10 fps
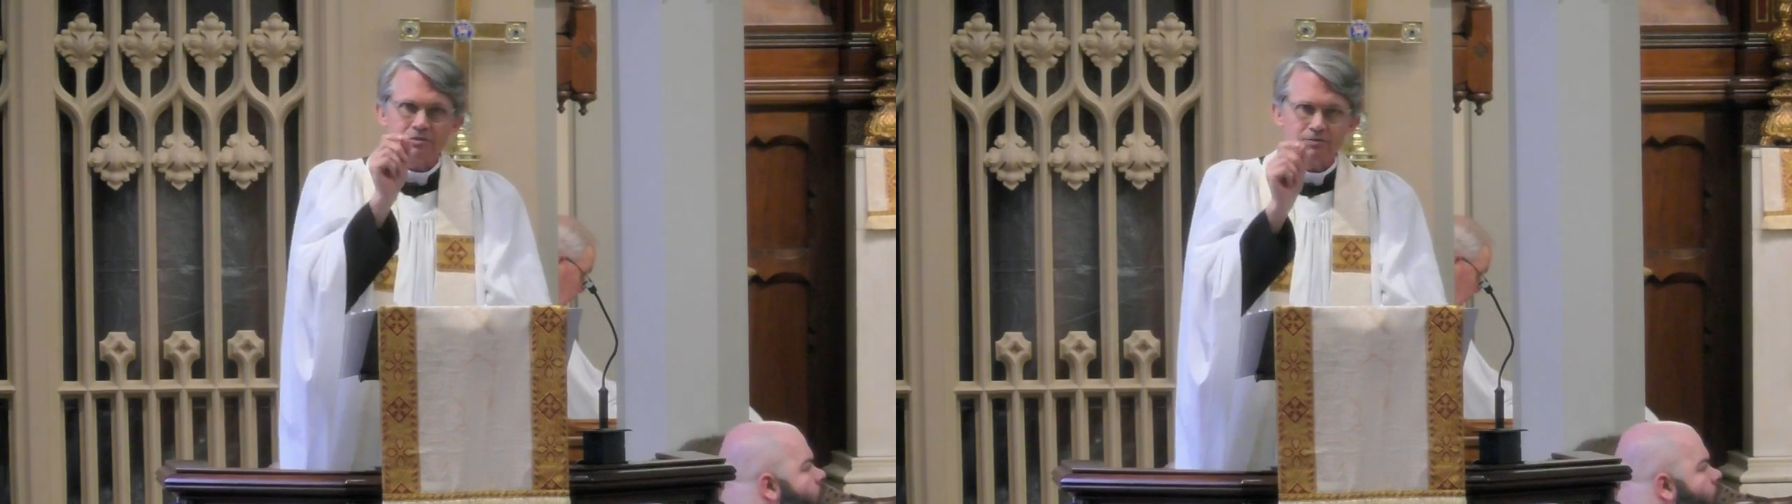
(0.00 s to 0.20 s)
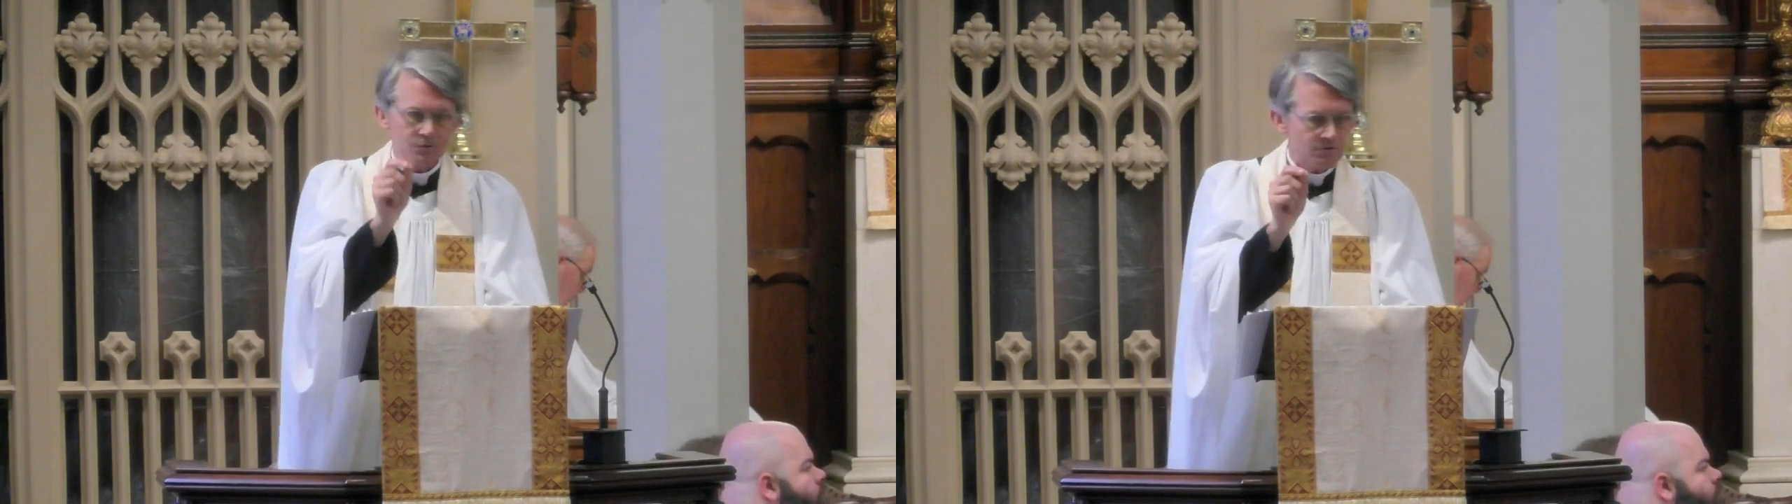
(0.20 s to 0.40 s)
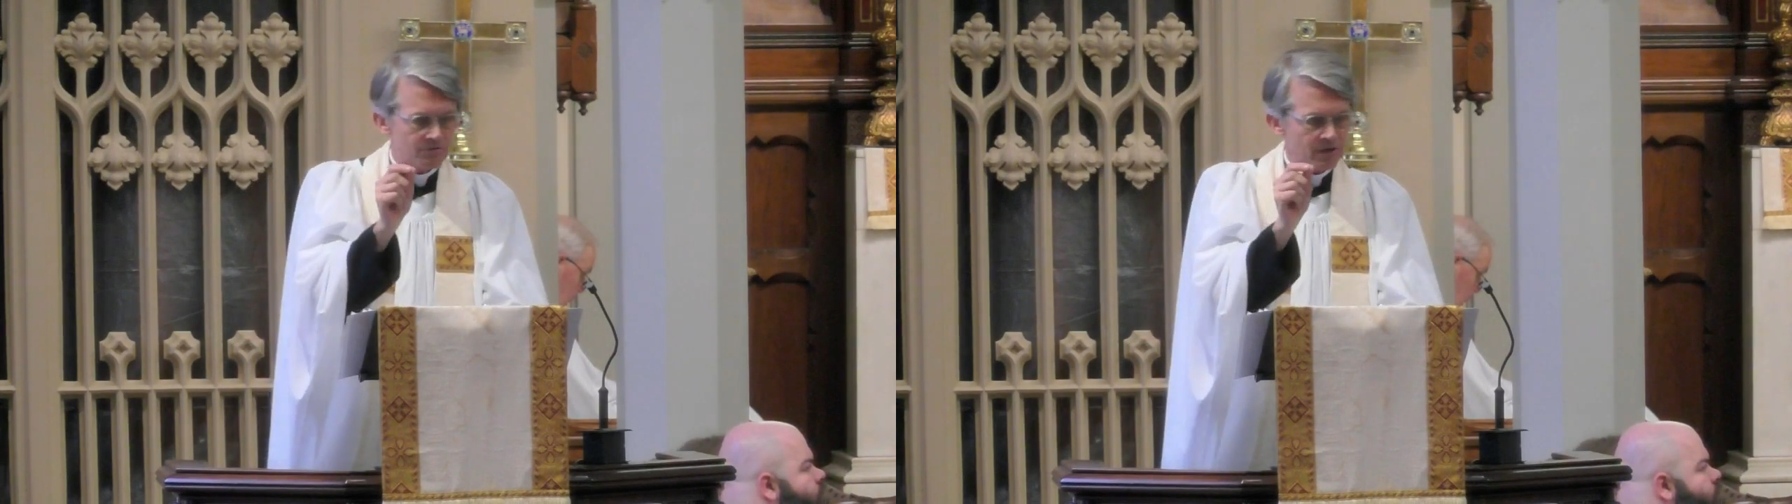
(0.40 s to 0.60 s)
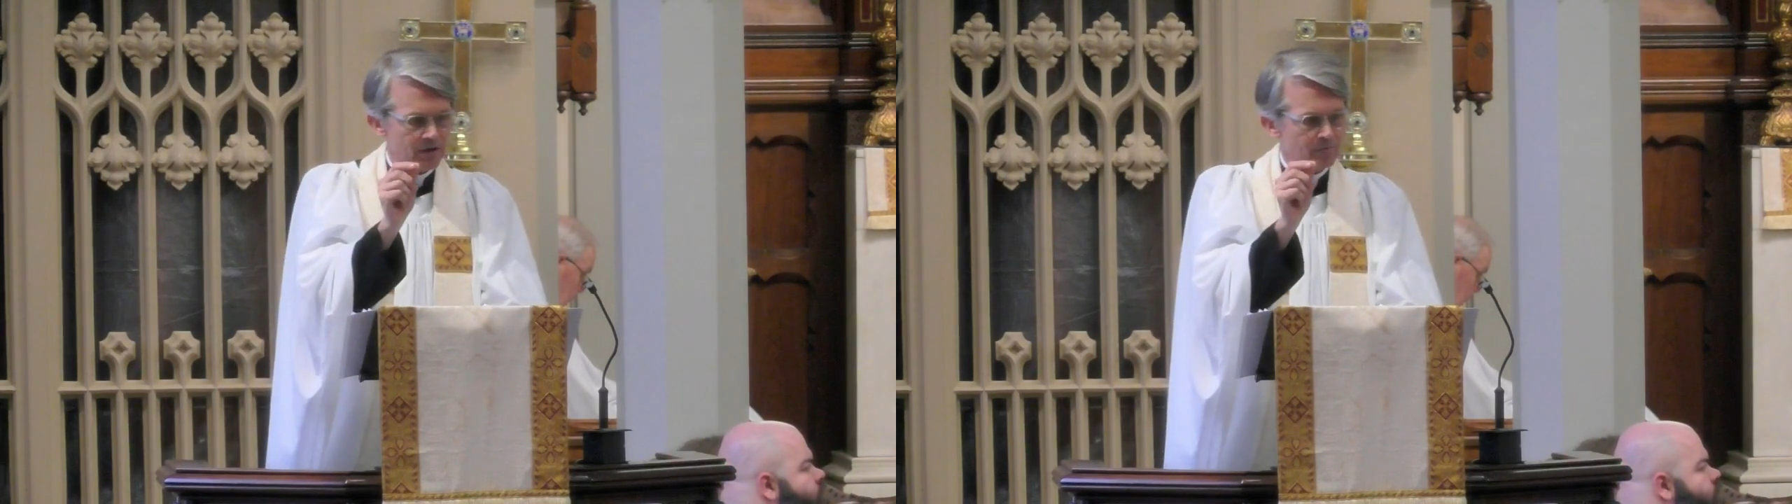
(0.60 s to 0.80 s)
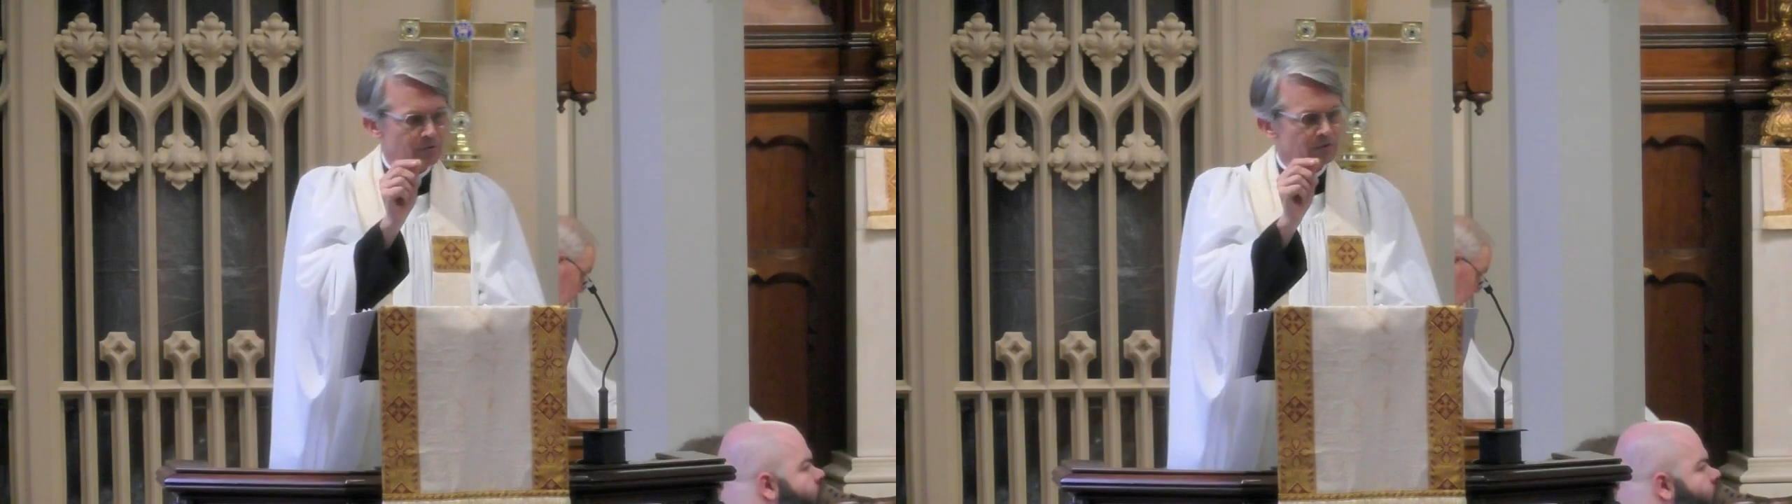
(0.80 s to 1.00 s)
of a few
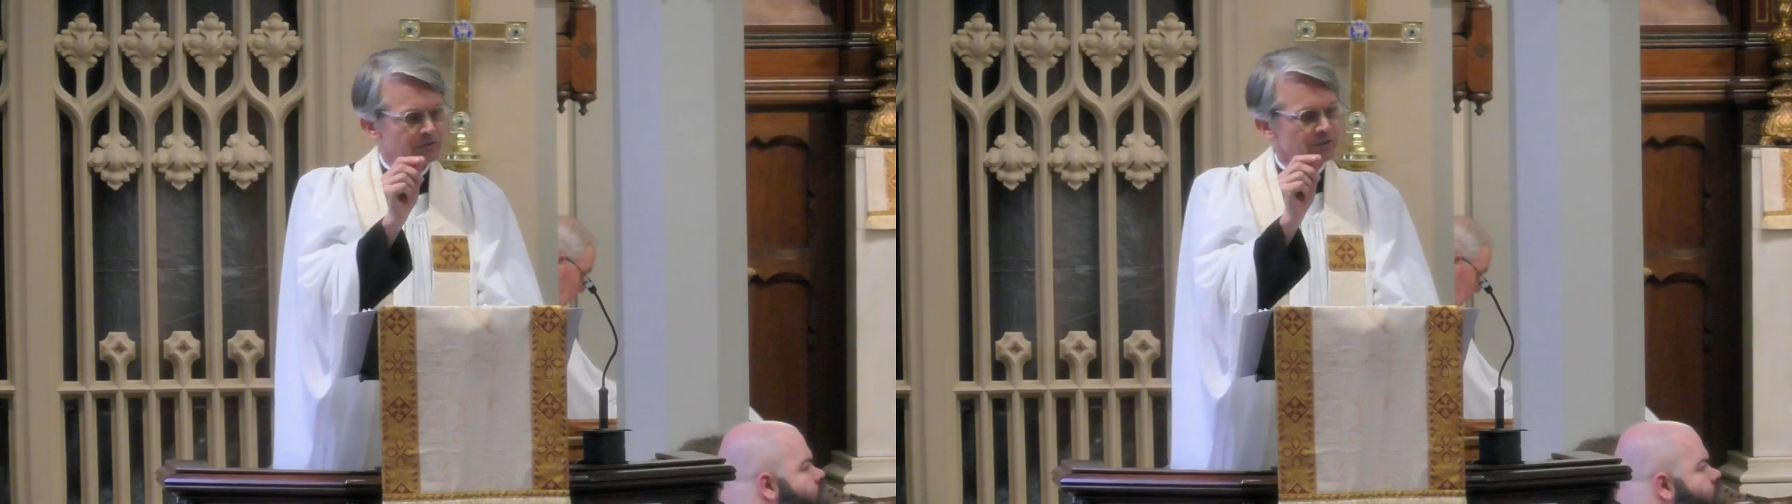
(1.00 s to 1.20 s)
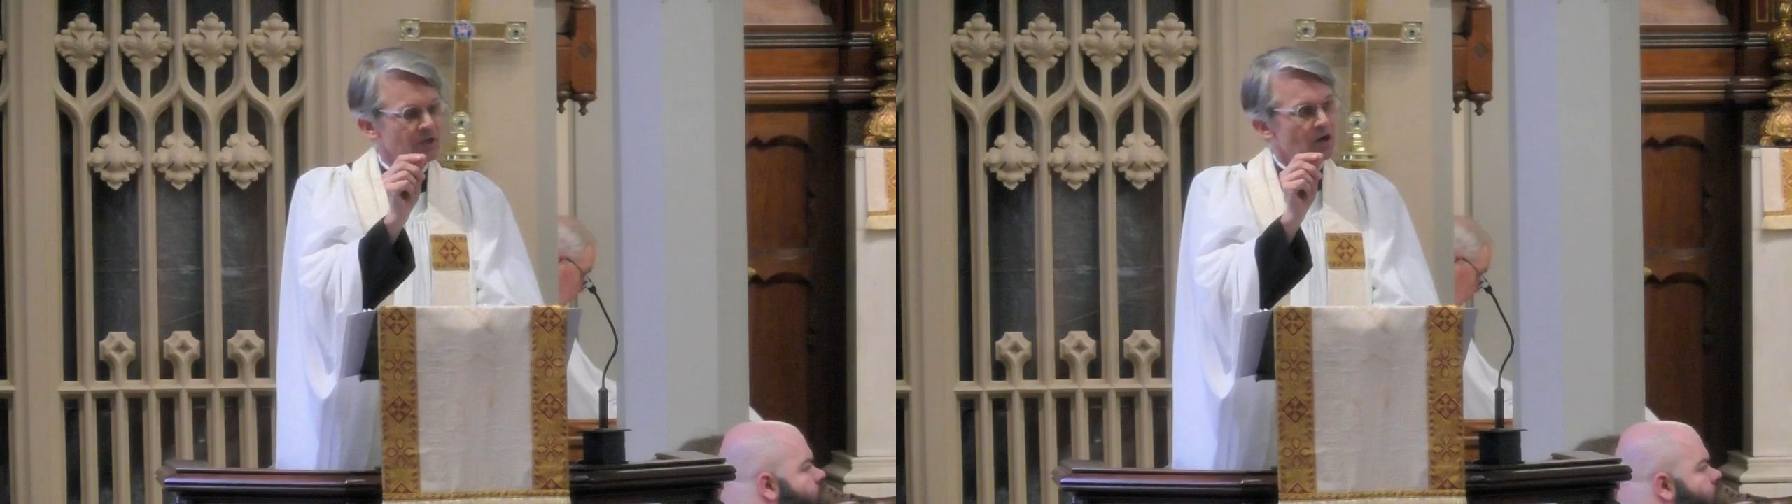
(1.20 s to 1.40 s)
variables